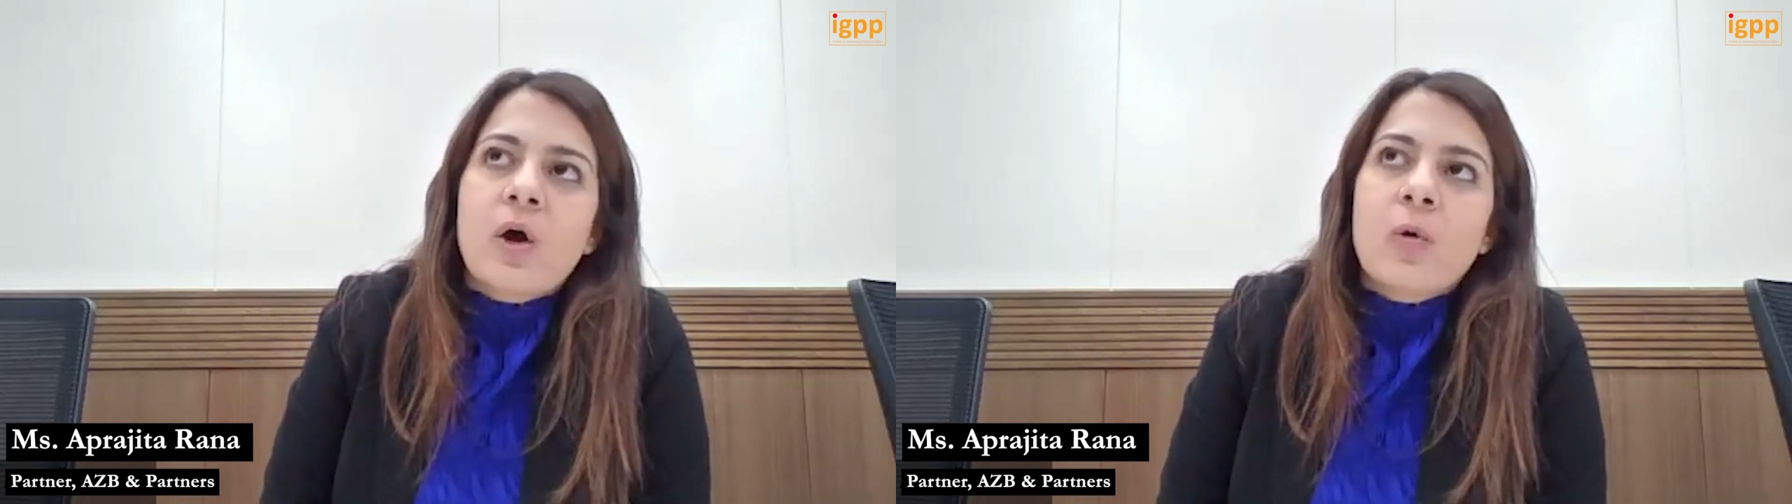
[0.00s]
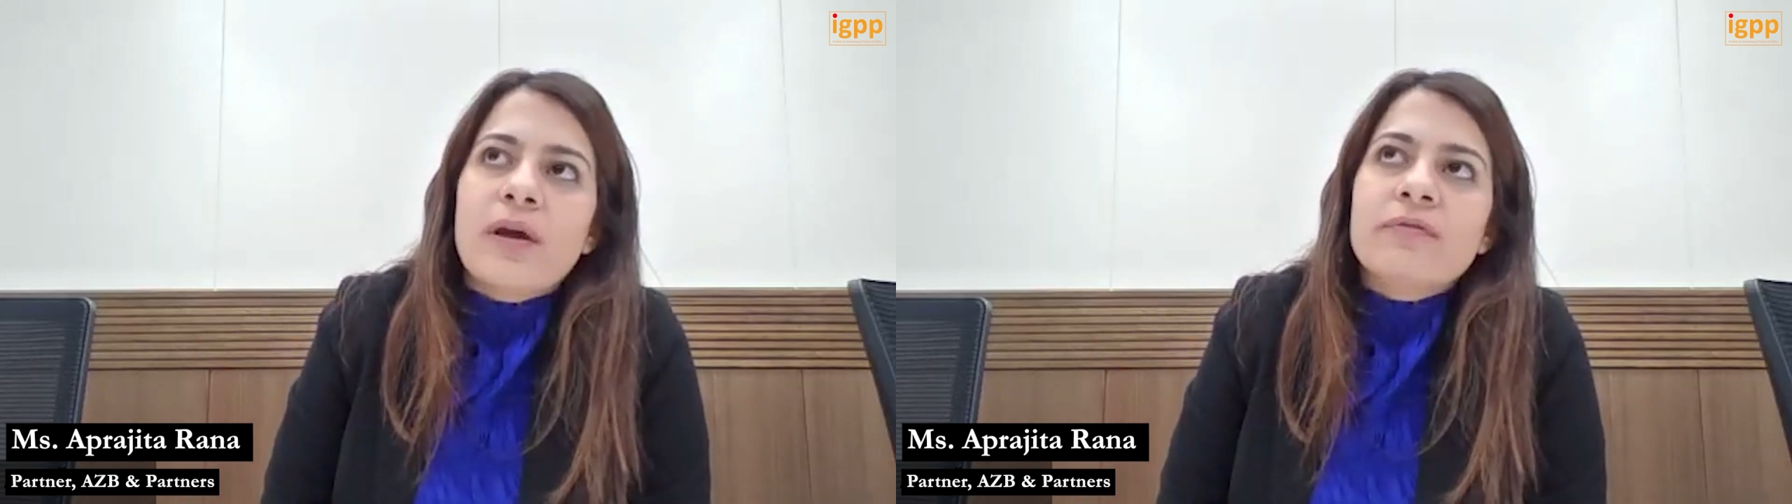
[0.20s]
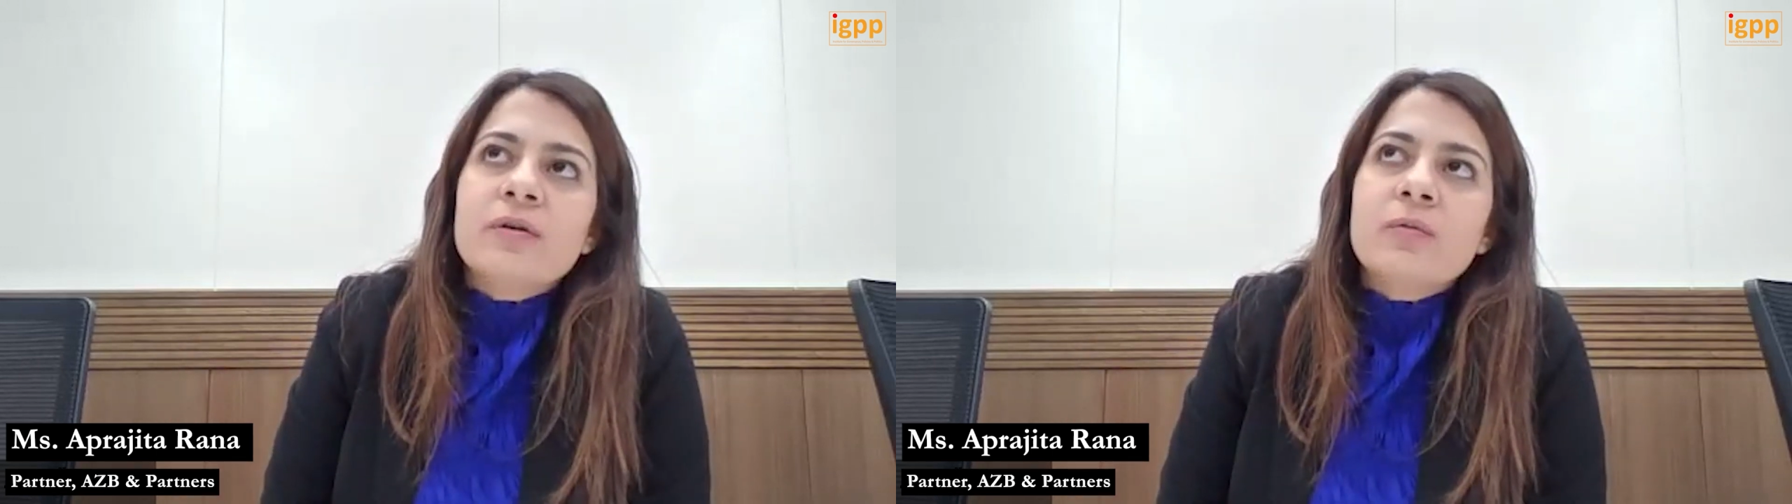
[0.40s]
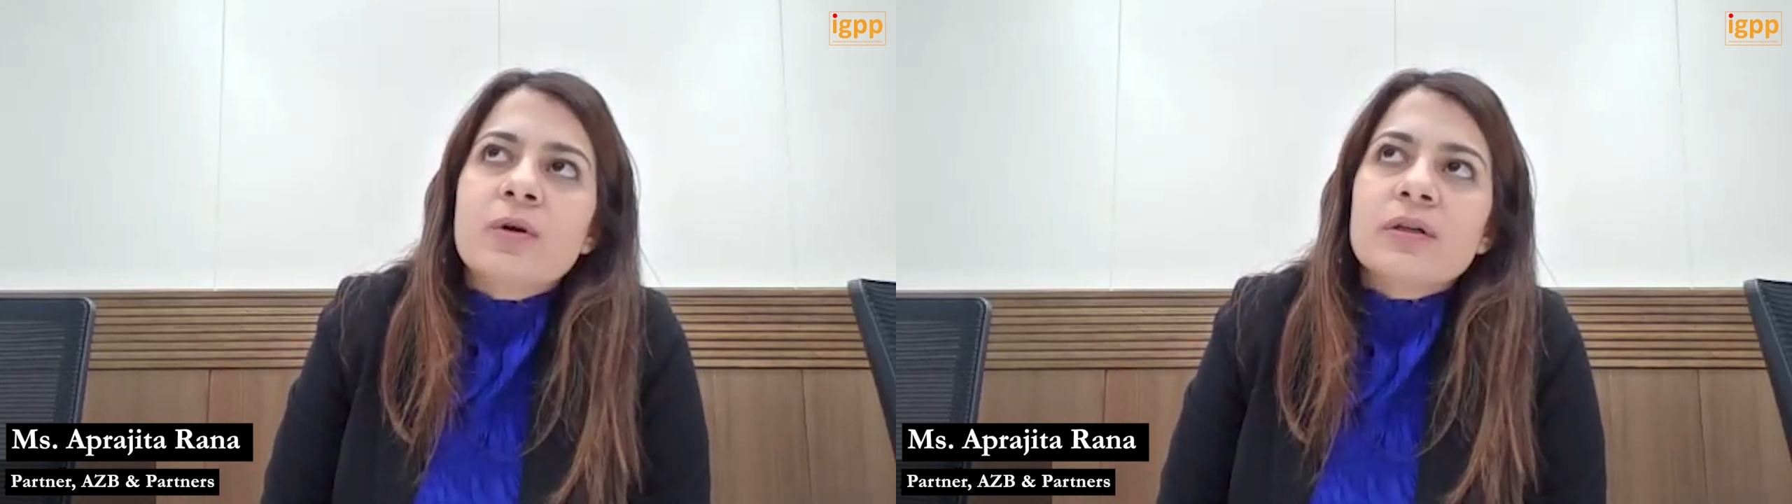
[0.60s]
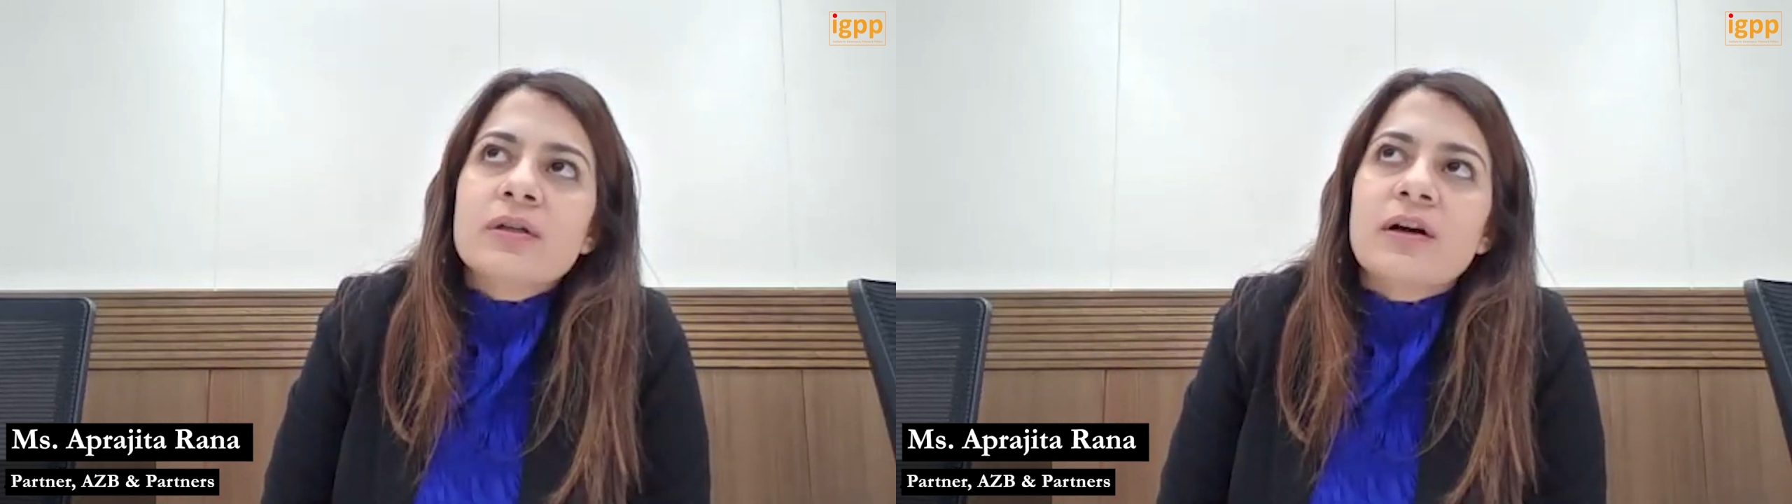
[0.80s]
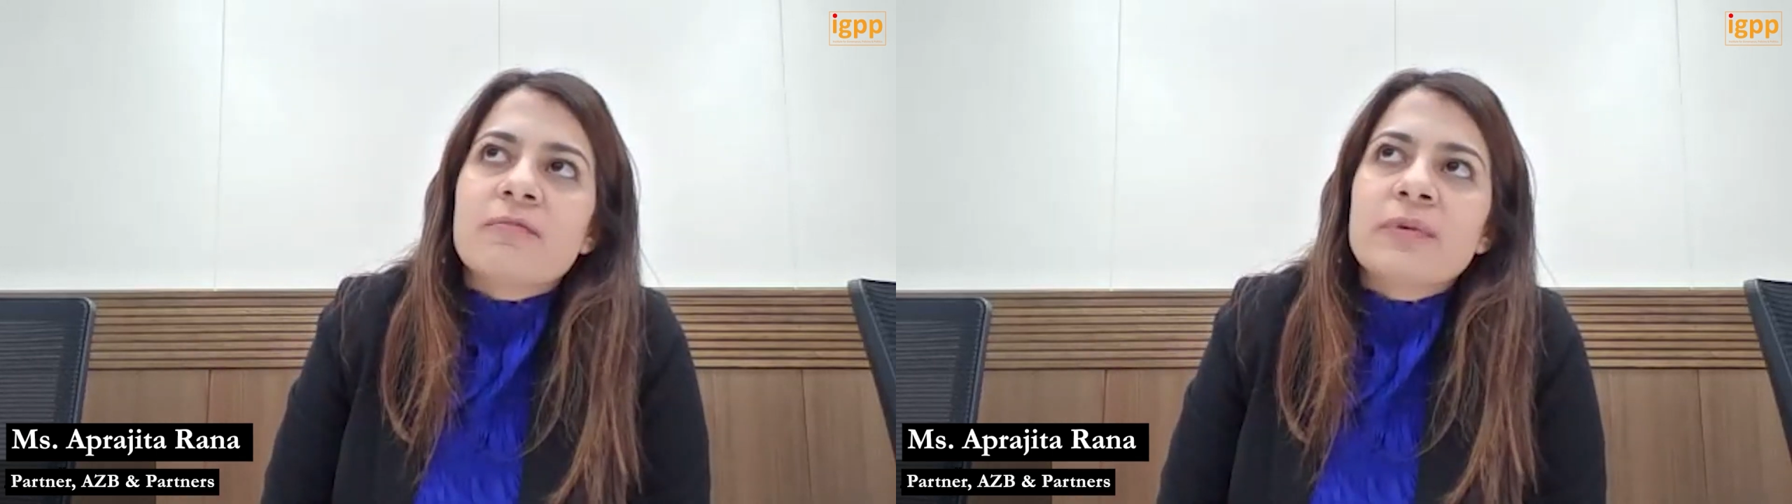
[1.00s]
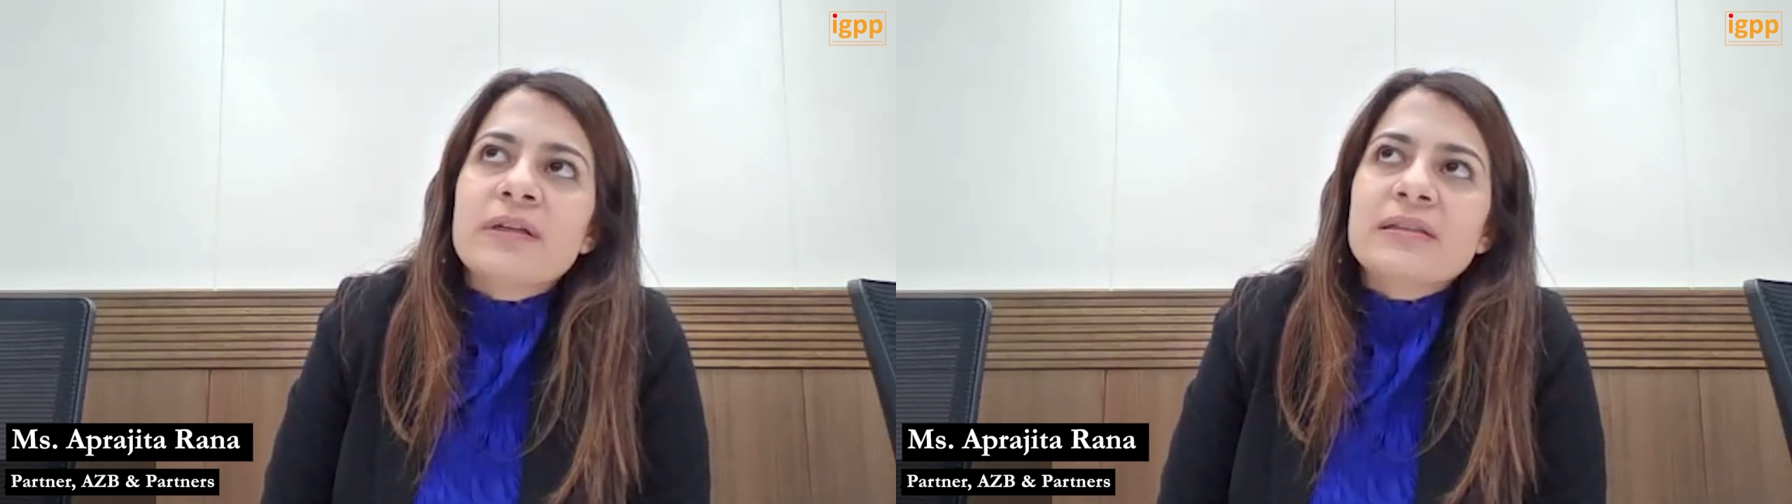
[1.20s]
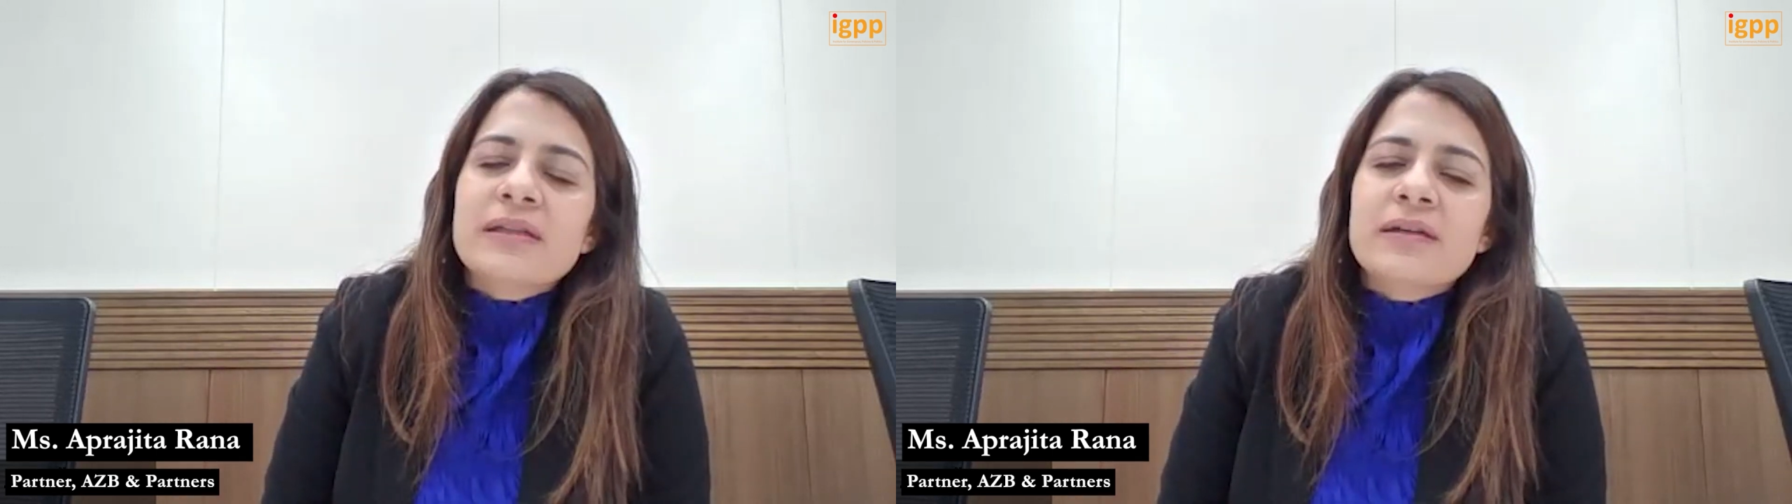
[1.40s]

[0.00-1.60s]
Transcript: However, what the government has